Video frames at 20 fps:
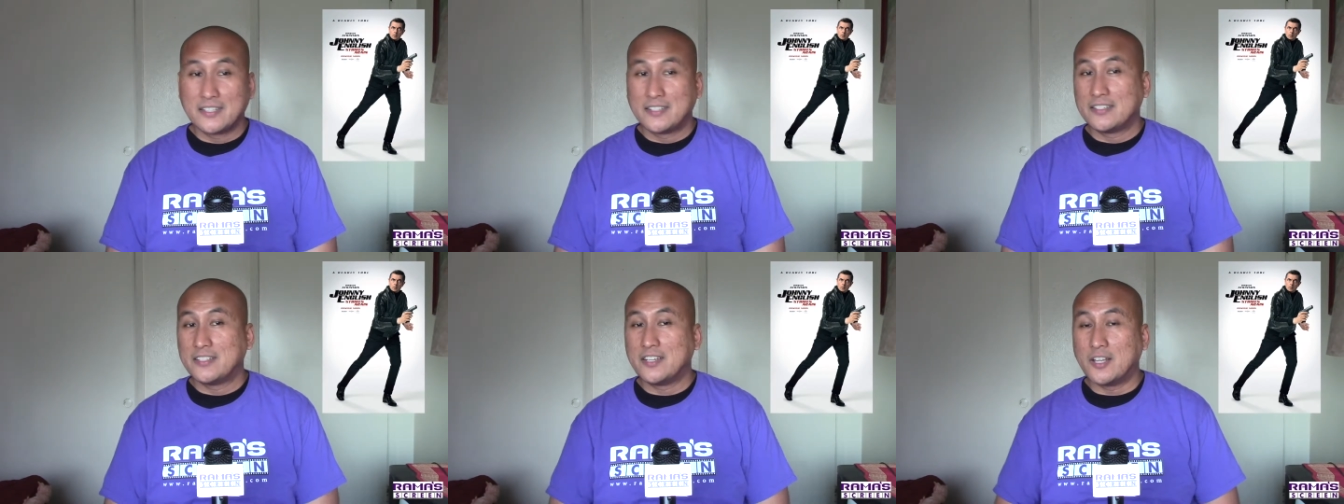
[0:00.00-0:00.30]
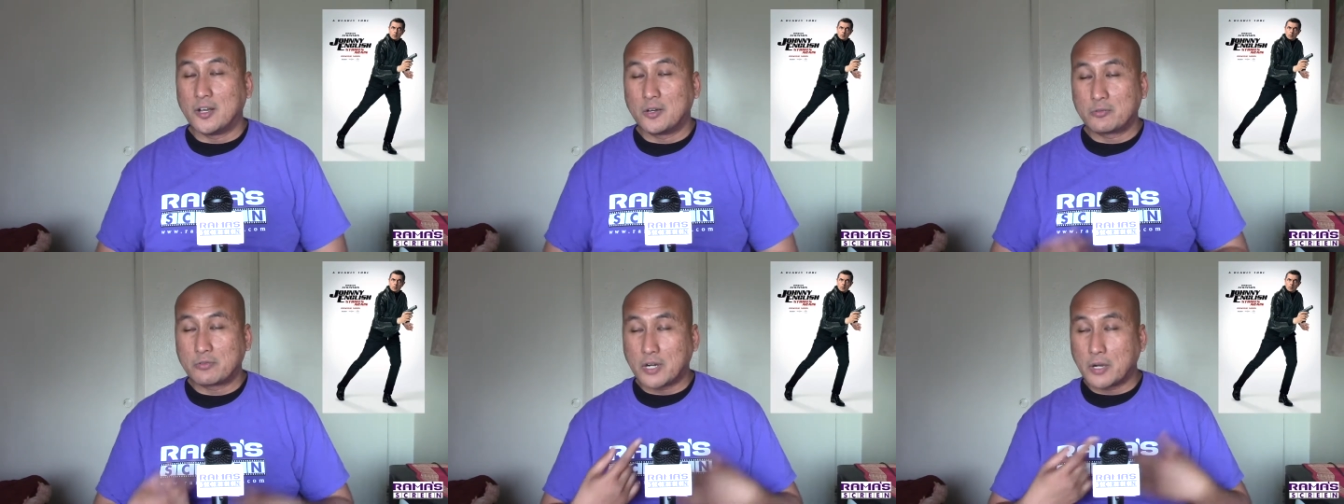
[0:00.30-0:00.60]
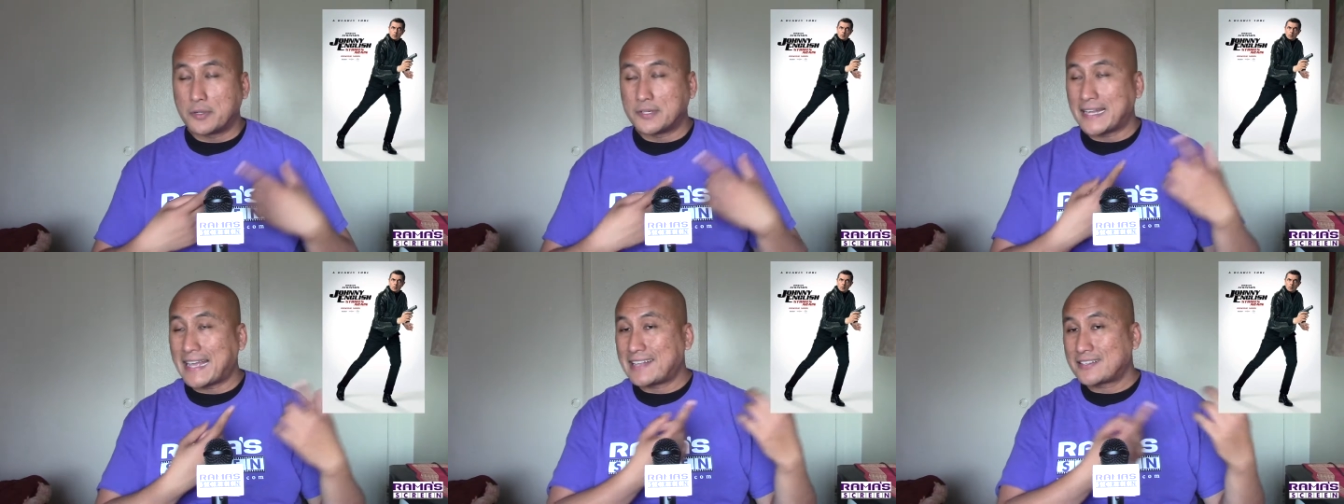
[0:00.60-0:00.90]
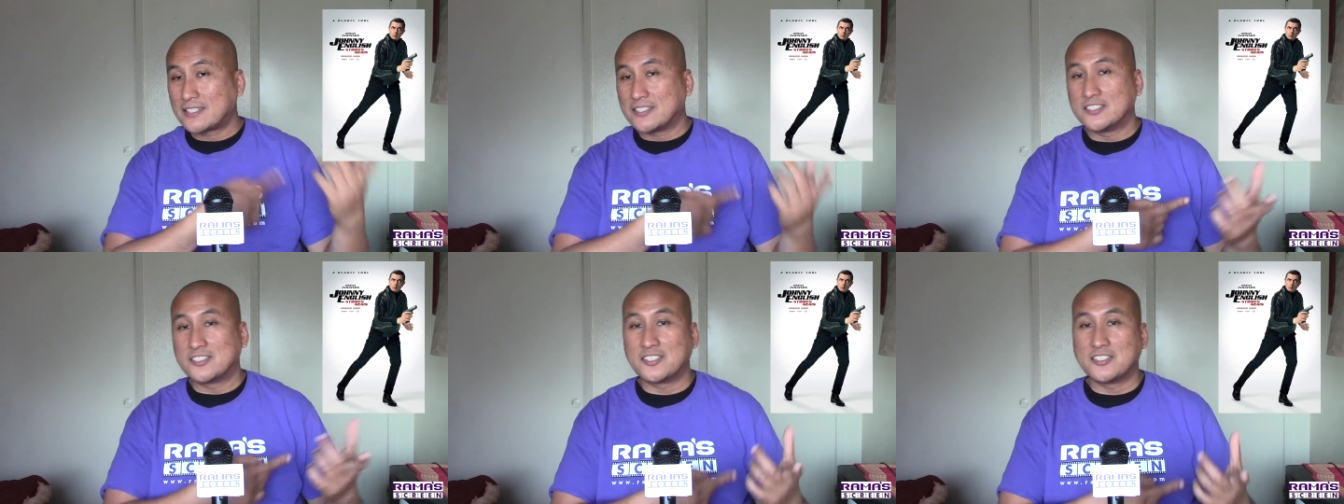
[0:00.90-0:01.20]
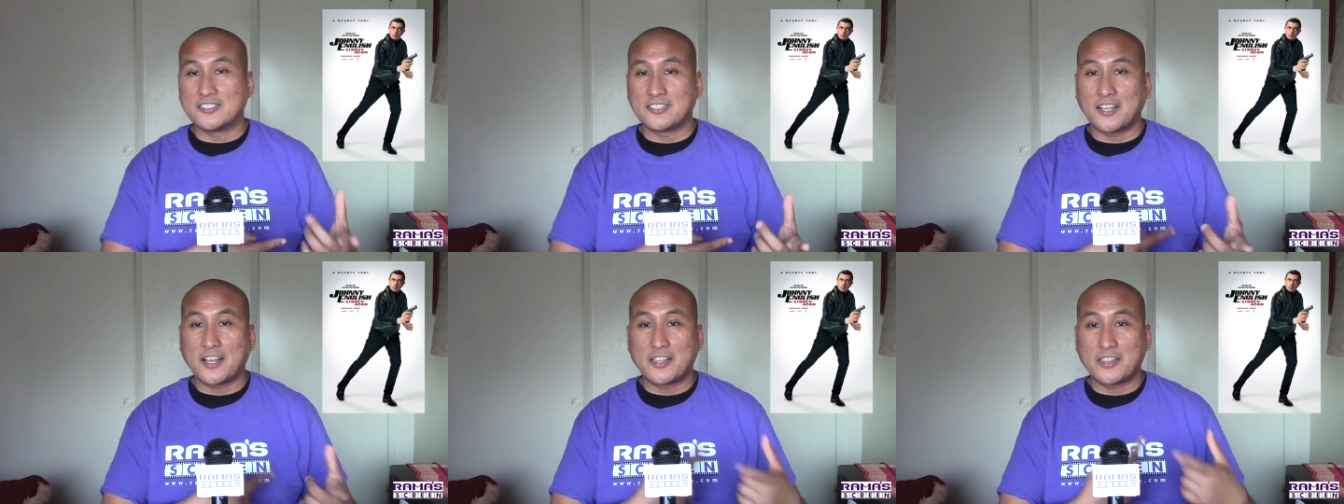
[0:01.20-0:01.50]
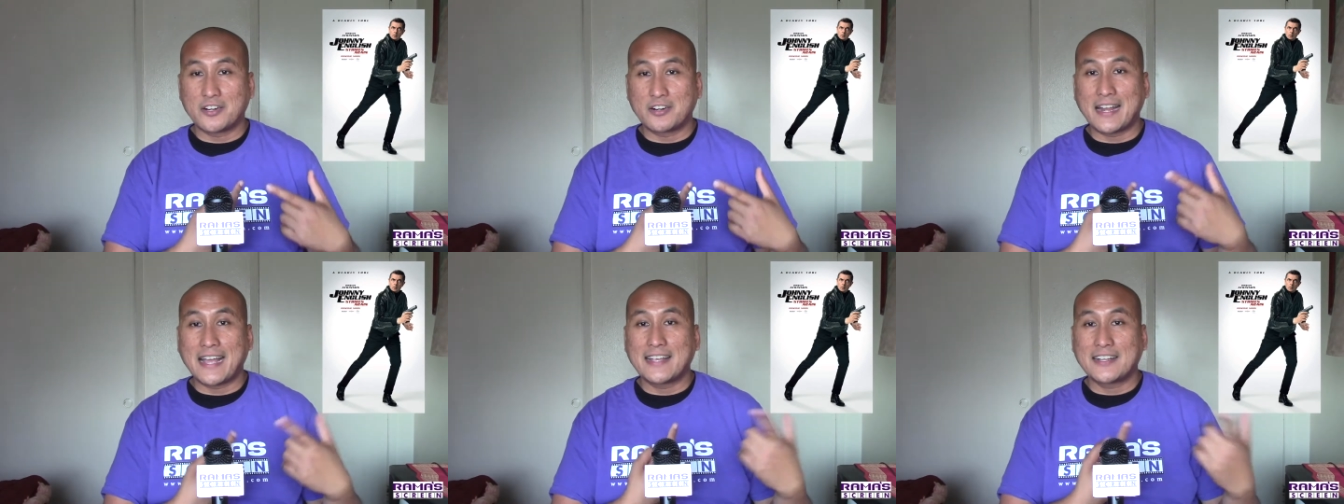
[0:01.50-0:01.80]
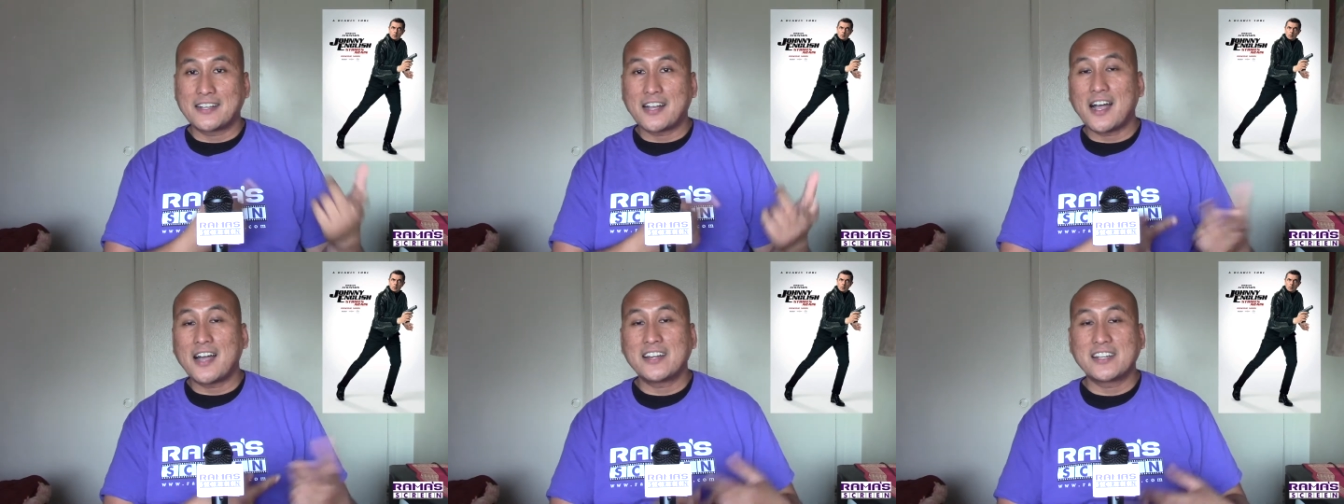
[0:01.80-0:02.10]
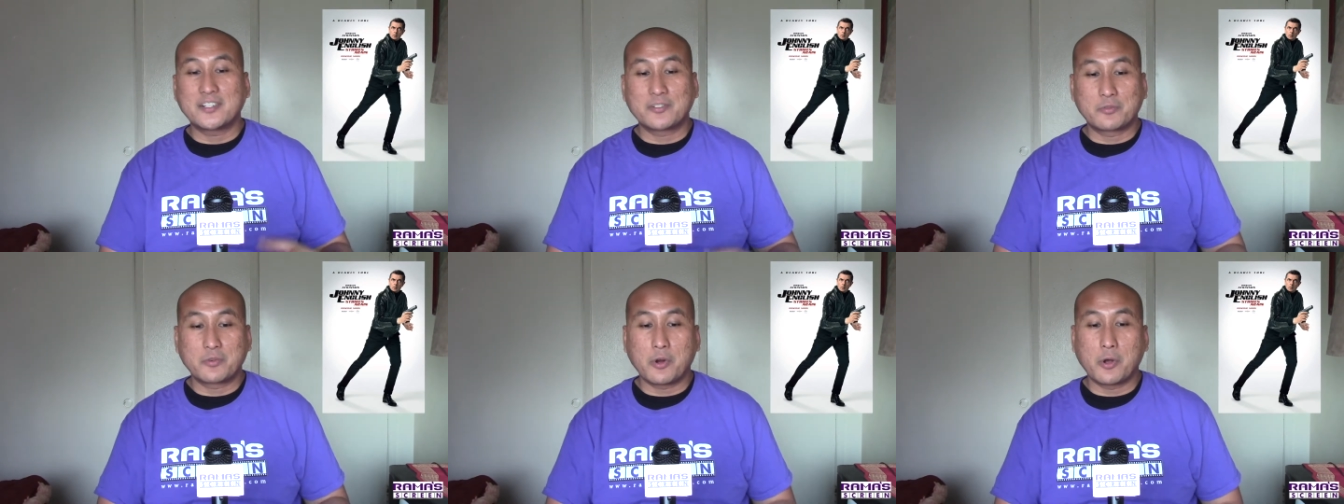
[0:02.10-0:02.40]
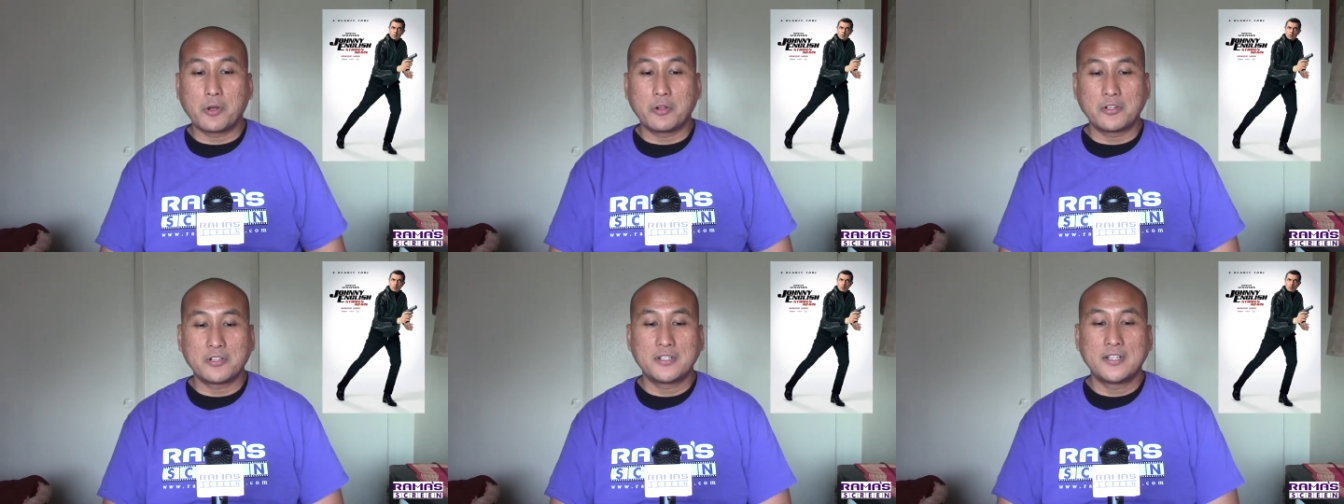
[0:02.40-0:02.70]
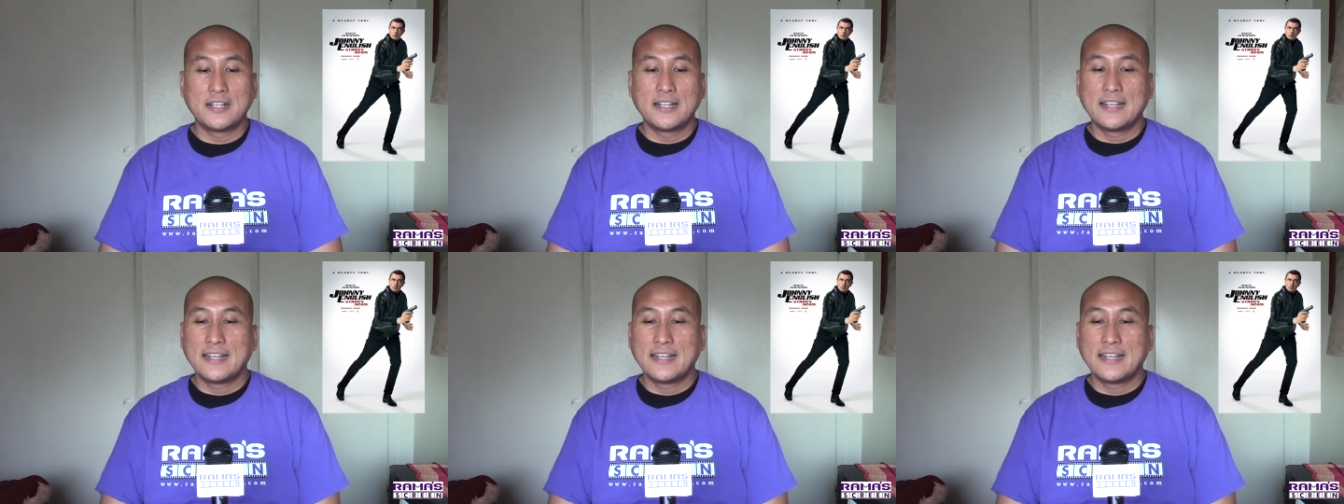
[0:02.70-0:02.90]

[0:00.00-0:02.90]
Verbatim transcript: you know, Rowan Atkinson's other iconic role,